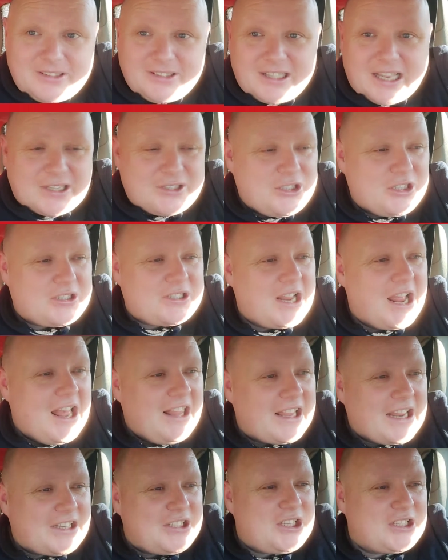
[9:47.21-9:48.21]
that's
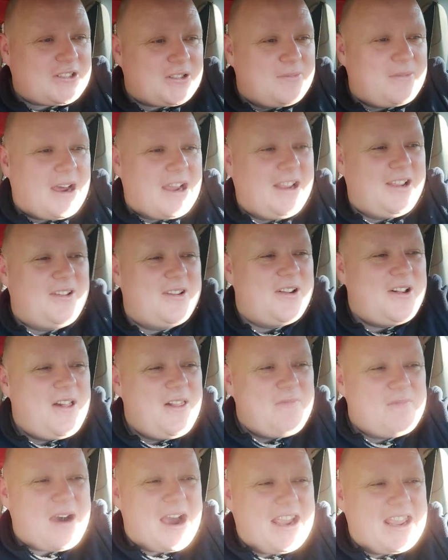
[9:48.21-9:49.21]
just from
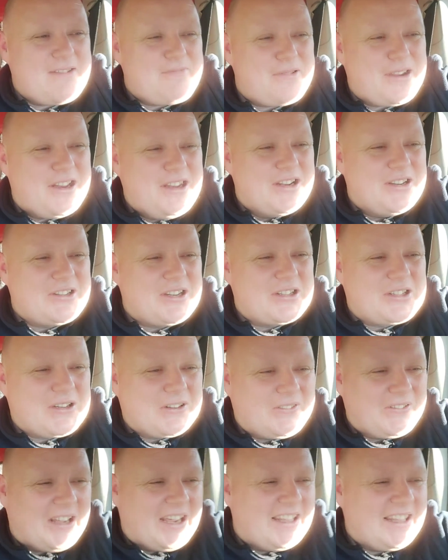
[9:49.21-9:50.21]
my opinions and
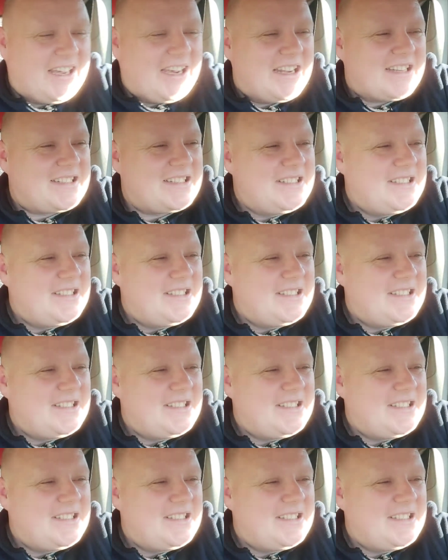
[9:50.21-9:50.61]
stuff like that.